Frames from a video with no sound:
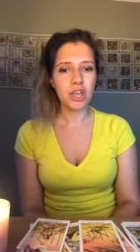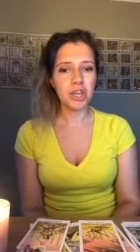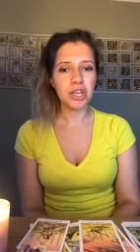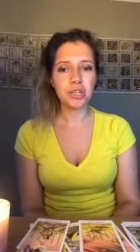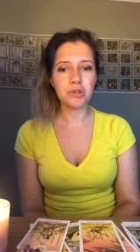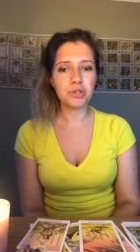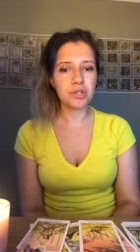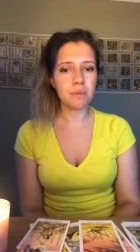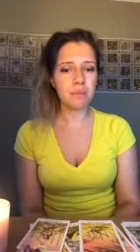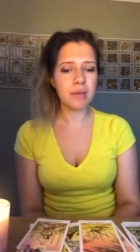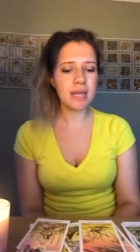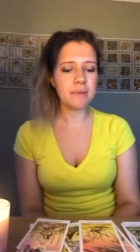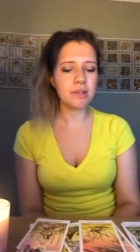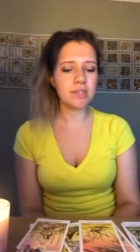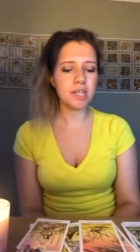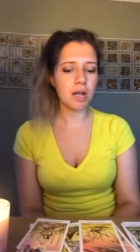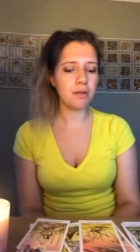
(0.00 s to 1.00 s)
You know, some
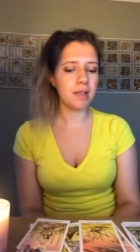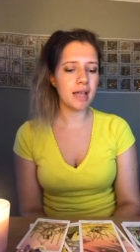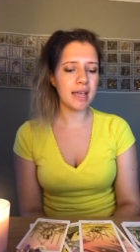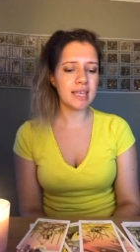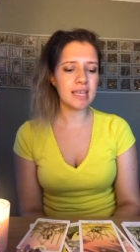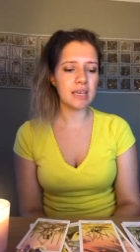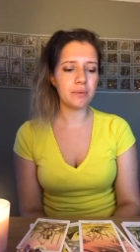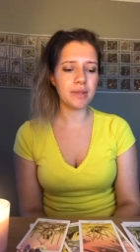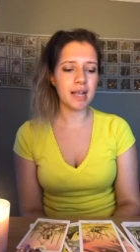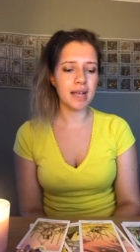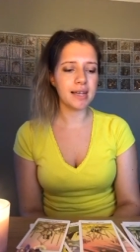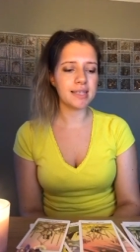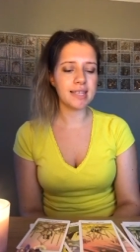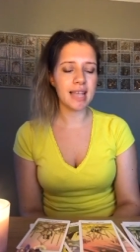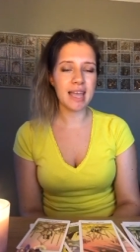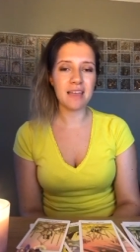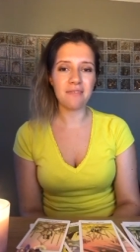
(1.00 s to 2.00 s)
people don't like it when I
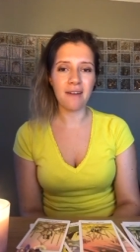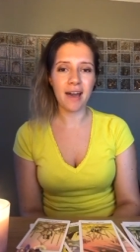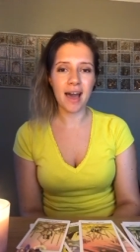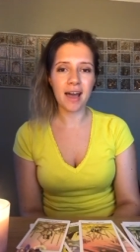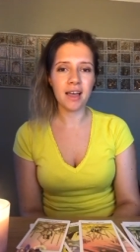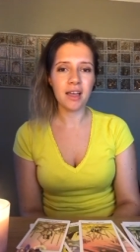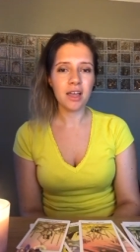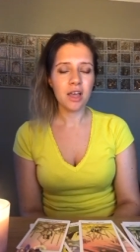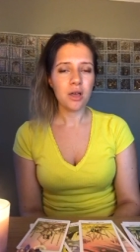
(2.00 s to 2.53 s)
say that.